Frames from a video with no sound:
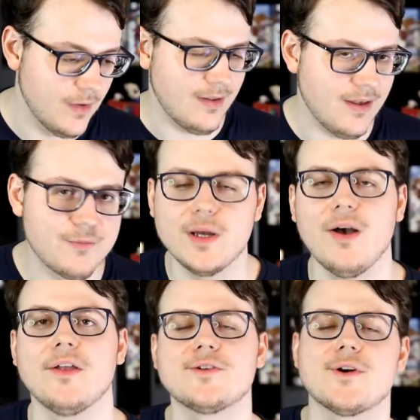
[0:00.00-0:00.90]
if we all
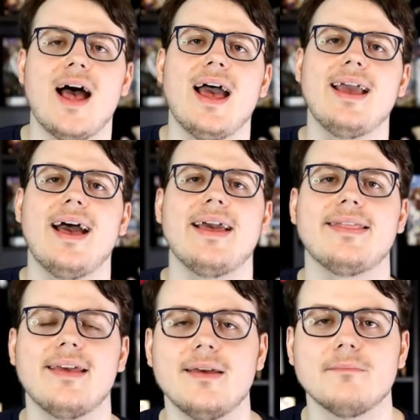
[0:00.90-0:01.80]
try, I
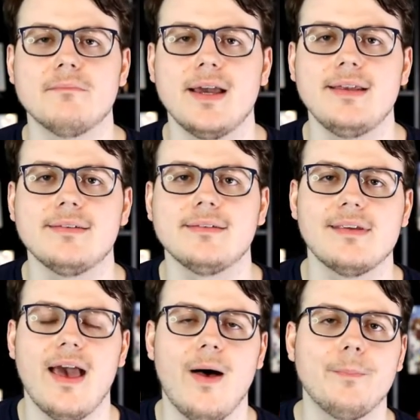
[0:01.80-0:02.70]
think it might
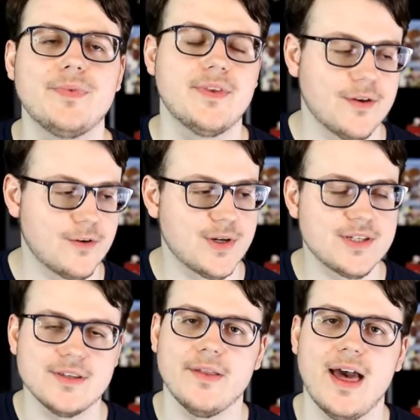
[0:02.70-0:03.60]
help to
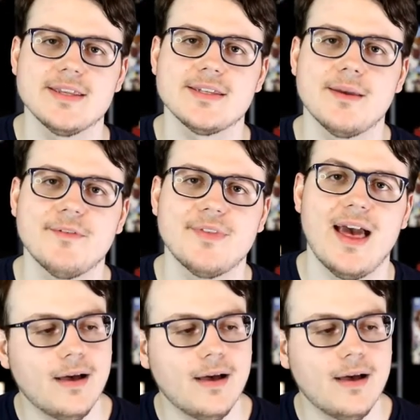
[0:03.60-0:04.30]
crystallize some of that.